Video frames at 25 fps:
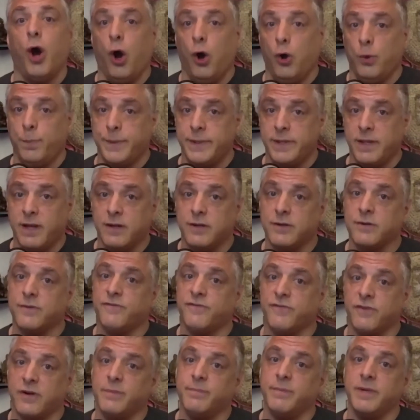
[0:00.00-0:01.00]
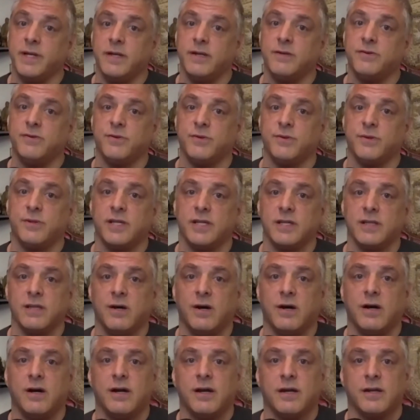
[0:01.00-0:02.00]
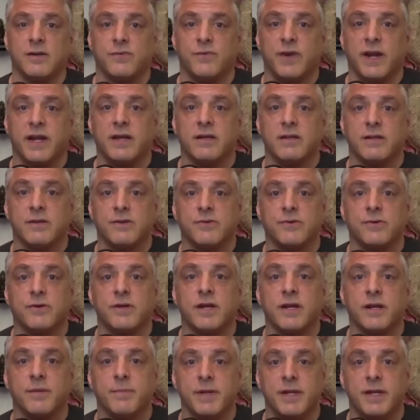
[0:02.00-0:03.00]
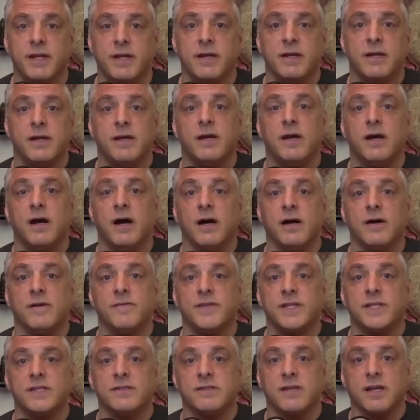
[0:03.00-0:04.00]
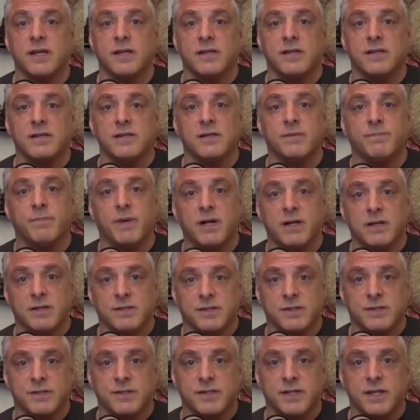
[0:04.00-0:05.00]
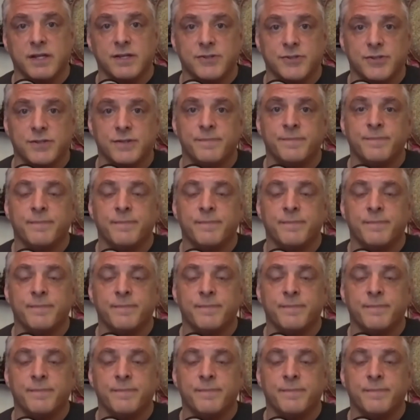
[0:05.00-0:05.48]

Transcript: open letter from me to the Law and Regulatory Committee of the Psychedelic Bar Association.